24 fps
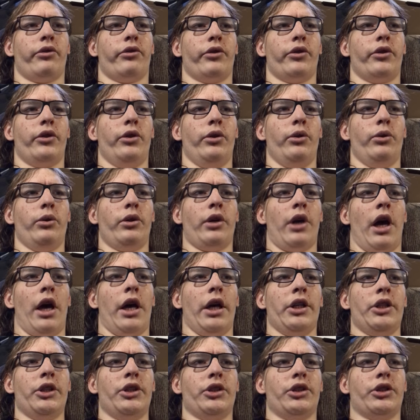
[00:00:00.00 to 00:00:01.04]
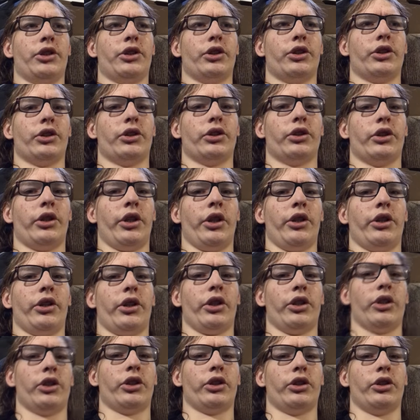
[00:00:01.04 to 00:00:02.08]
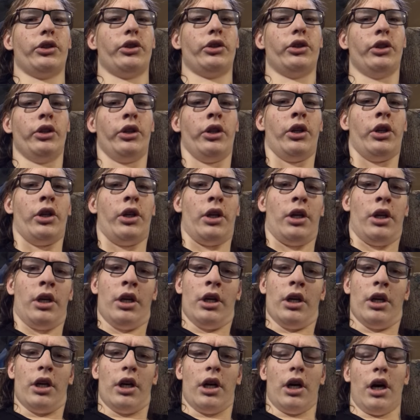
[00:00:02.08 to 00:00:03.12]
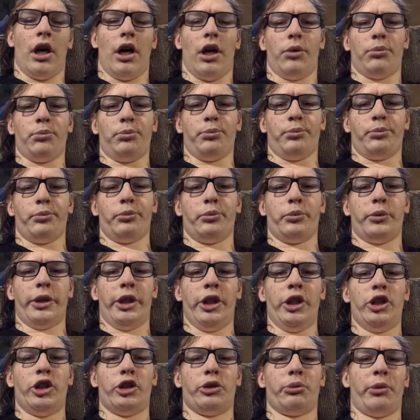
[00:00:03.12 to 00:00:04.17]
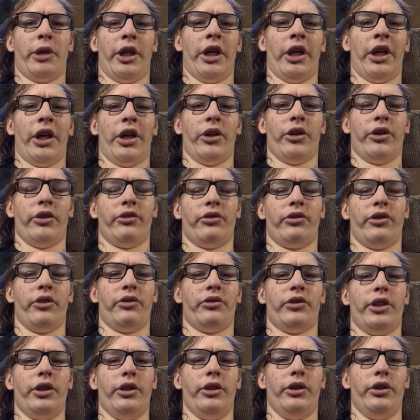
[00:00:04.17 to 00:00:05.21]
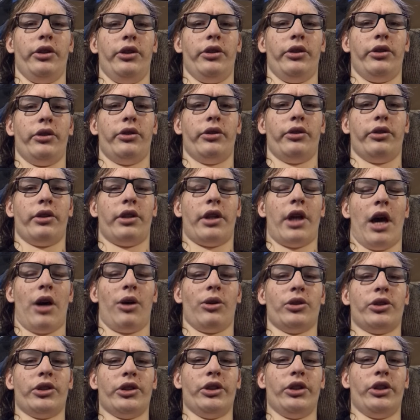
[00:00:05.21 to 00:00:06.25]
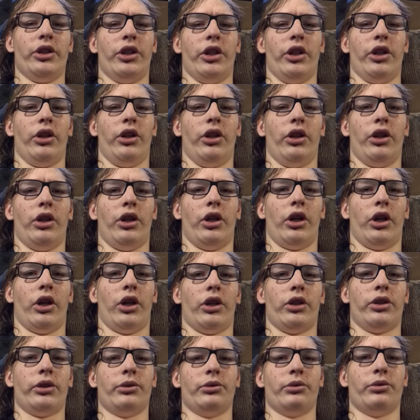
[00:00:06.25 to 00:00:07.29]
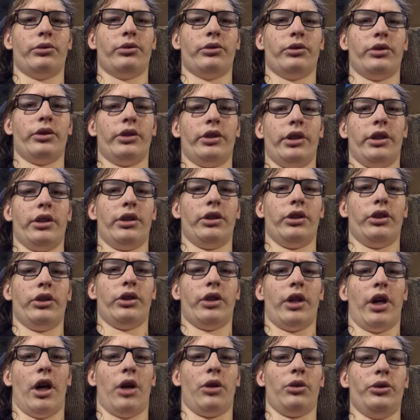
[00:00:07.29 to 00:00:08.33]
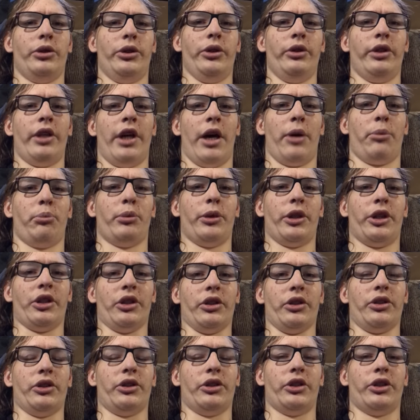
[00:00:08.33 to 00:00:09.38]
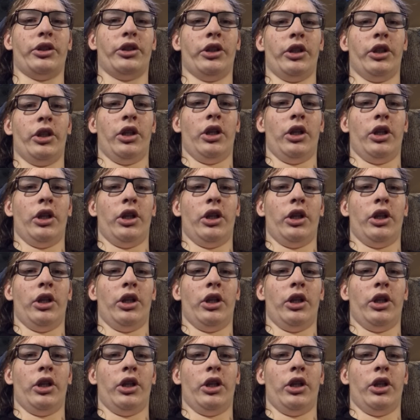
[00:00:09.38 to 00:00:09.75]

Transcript: you guys think I should bleach my hair at 50,000, then I'll do that, because